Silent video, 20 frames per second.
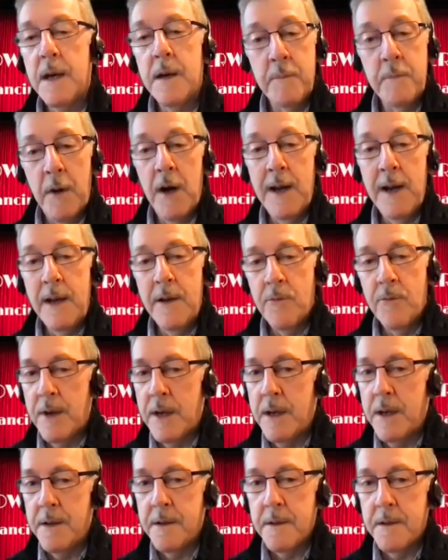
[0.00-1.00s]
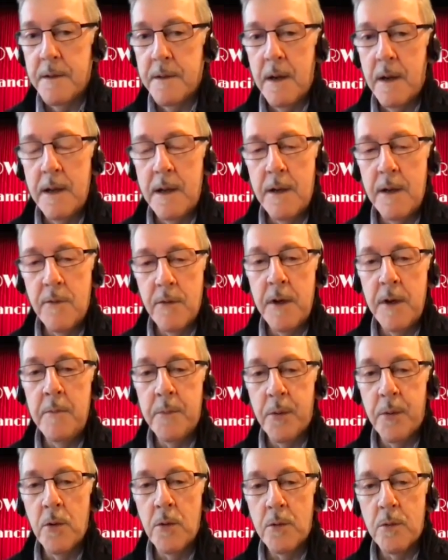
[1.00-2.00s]
Eileen Reid. Eileen Reid
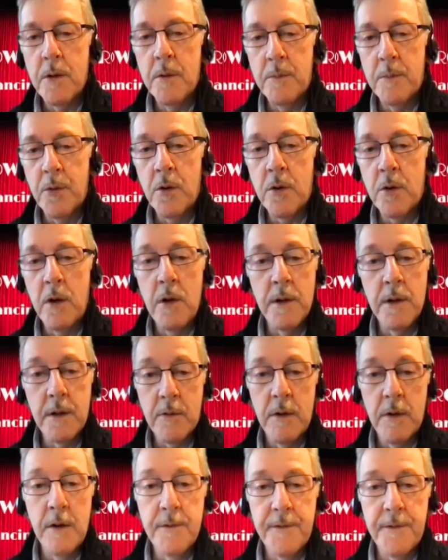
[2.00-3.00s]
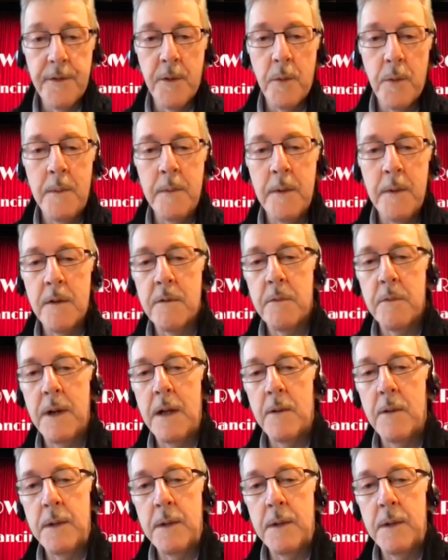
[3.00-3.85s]
broke all the ground for the women as well.